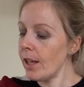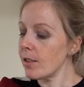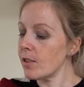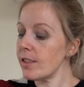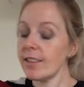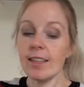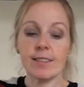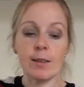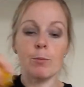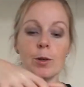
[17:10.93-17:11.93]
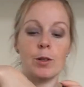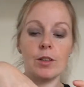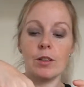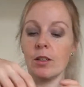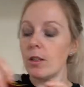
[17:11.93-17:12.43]
So it's dead simple.
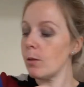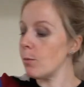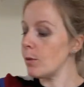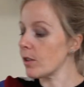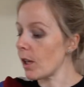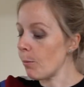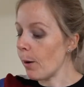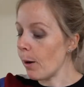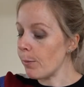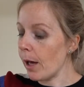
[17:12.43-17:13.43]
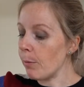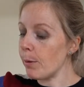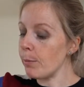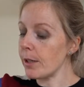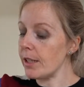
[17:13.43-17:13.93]
We're just going to pop our
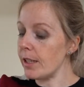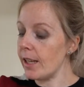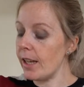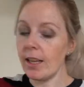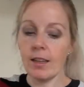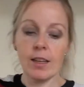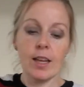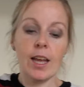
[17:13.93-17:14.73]
pumpkin in here.